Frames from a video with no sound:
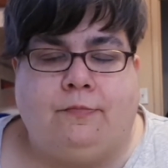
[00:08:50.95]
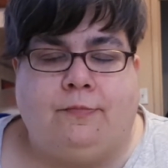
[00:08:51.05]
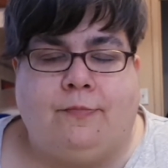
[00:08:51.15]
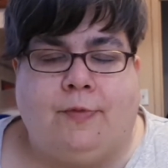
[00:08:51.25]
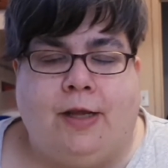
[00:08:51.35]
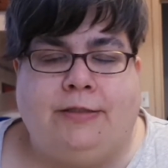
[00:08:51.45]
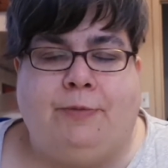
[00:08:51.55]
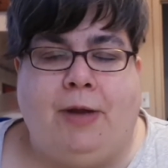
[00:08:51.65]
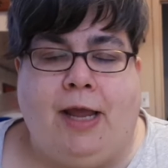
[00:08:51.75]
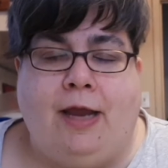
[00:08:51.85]
Because in
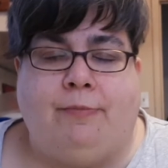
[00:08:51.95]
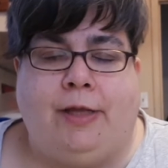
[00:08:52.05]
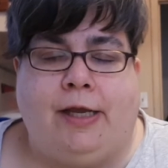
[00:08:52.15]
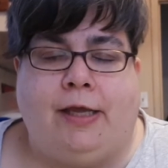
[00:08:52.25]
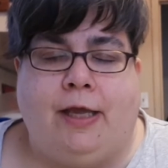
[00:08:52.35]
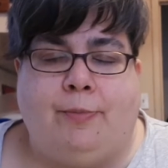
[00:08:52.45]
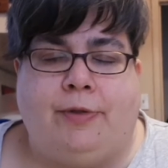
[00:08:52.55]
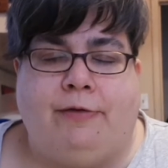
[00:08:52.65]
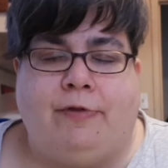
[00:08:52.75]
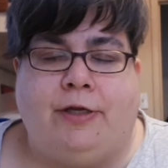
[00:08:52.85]
my head, I'm like, I can't believe
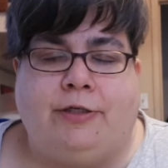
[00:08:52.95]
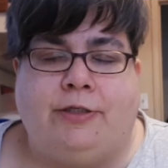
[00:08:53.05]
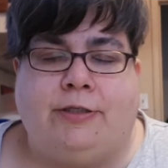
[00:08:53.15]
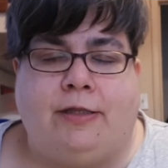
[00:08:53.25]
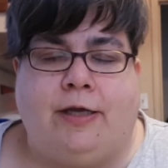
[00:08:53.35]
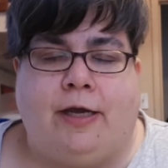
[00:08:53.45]
that he just said that.